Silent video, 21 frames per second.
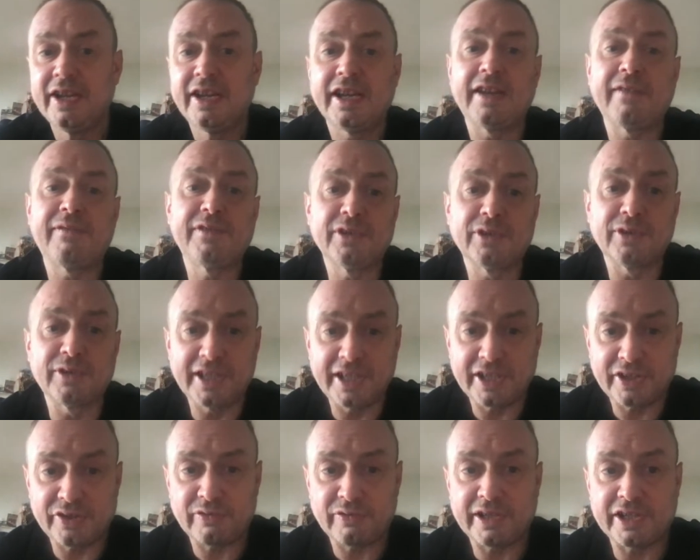if you're
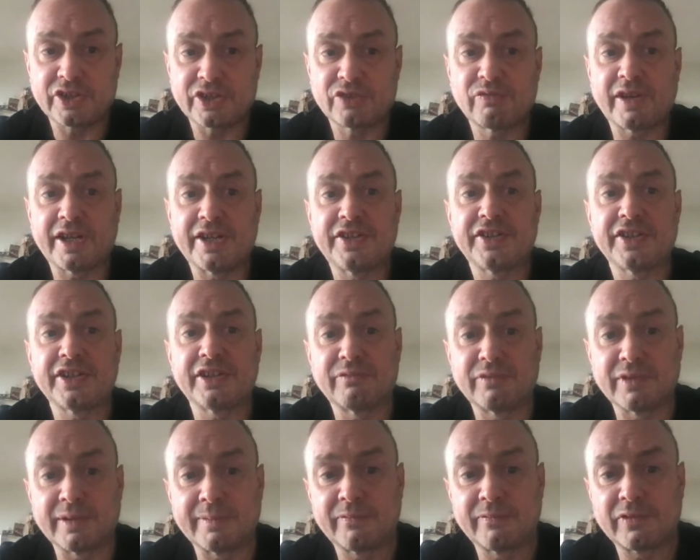literally just renting a
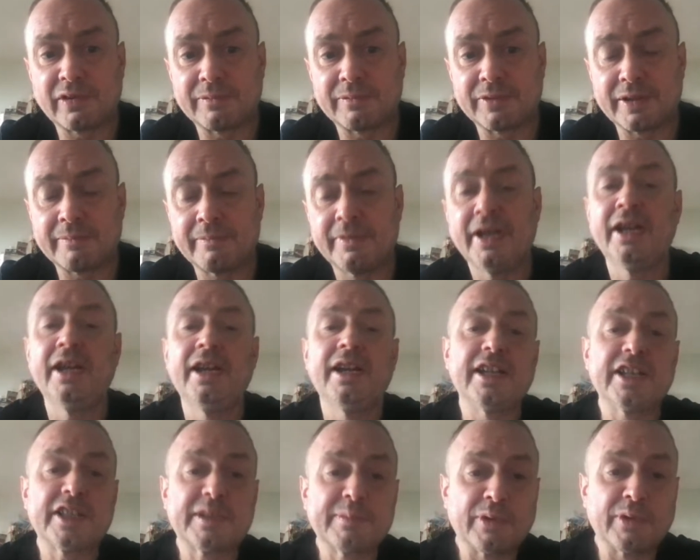room from them,
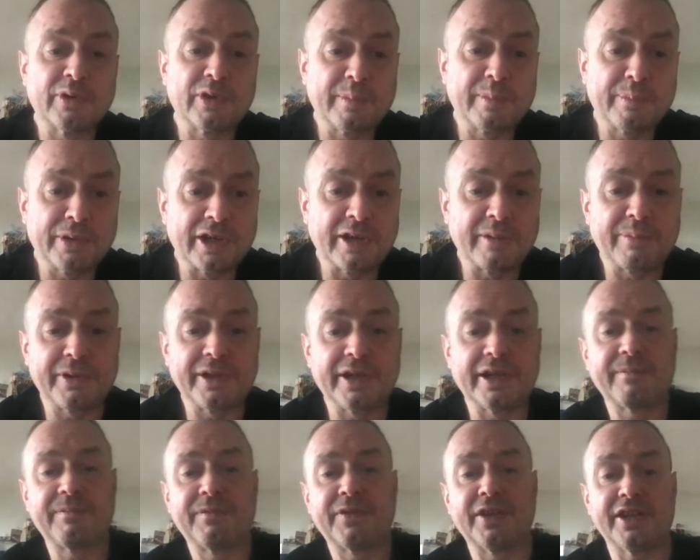it's more
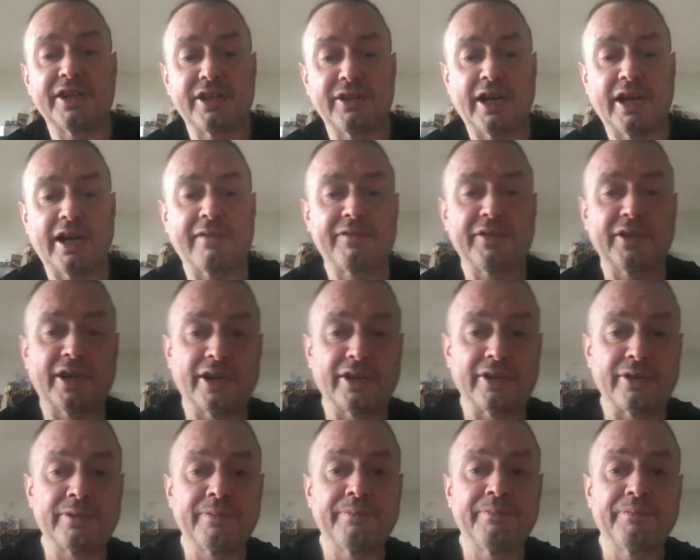appropriate that you have your
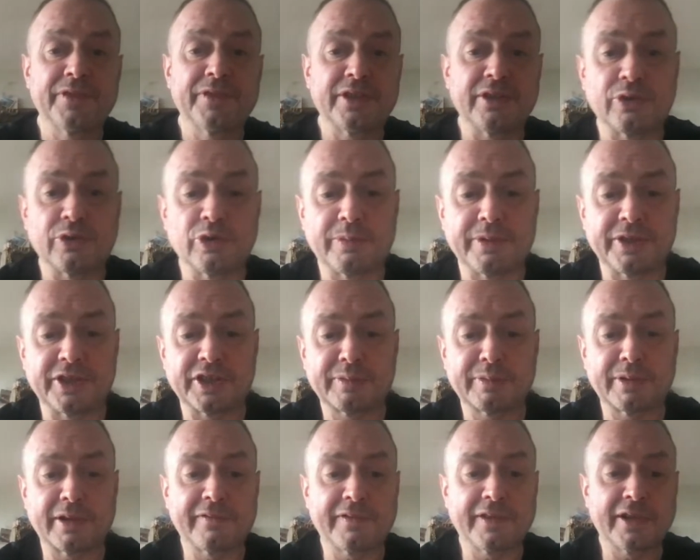own Google Business
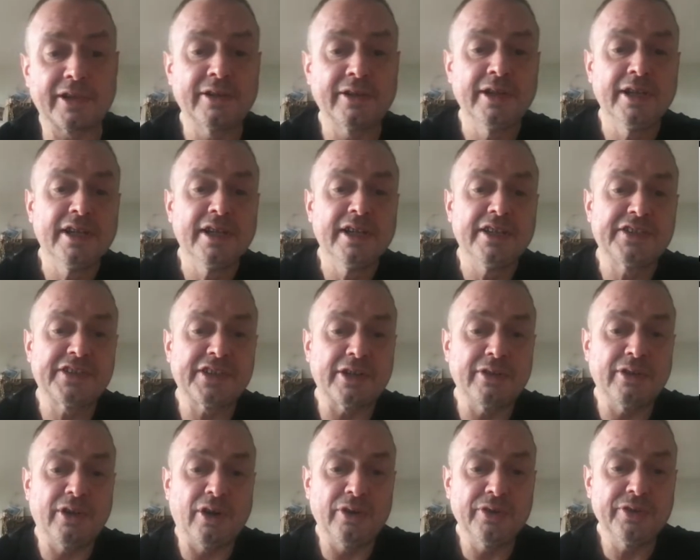Profile.
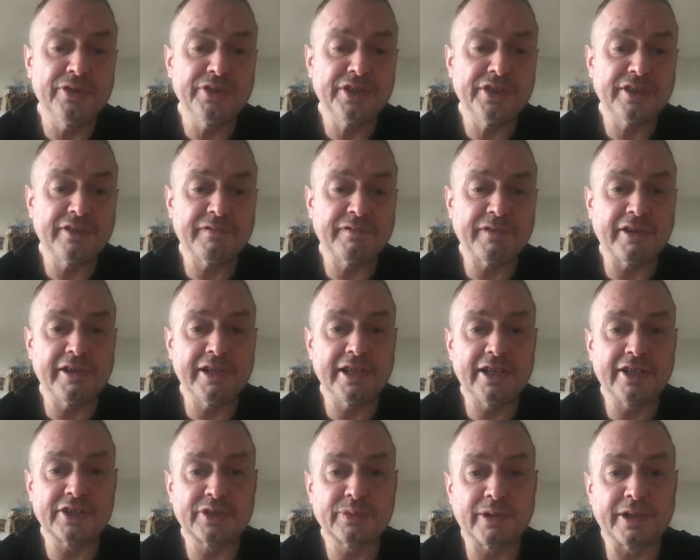So on to the very
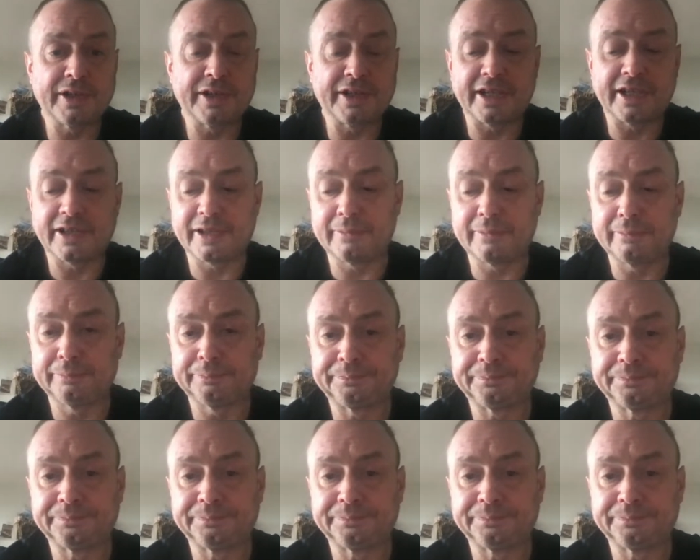last one now then,